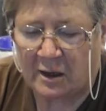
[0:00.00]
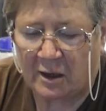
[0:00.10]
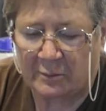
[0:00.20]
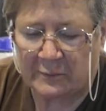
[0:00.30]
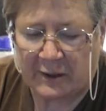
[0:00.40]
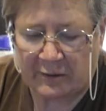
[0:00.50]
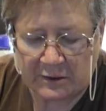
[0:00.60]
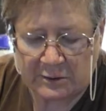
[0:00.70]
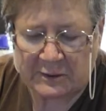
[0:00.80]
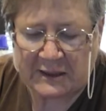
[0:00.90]
I'm
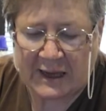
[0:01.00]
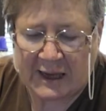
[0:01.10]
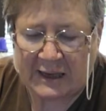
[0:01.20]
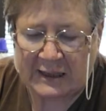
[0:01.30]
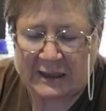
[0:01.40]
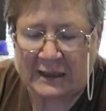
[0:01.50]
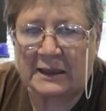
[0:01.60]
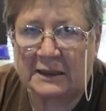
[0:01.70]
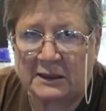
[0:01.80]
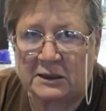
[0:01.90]
going to be canning
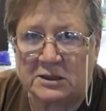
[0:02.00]
in an